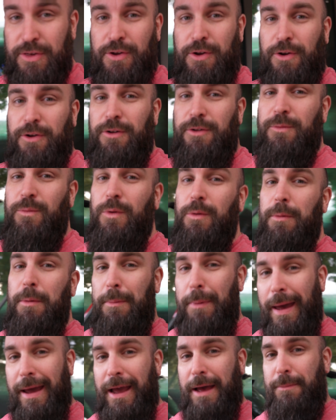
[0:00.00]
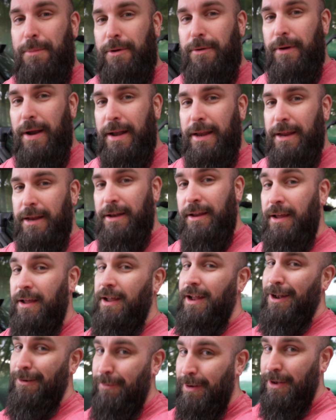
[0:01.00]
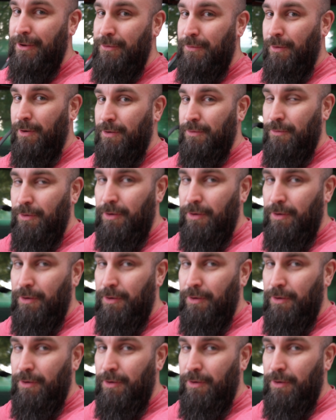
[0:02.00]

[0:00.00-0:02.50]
girl will be back up and running and ready to rock and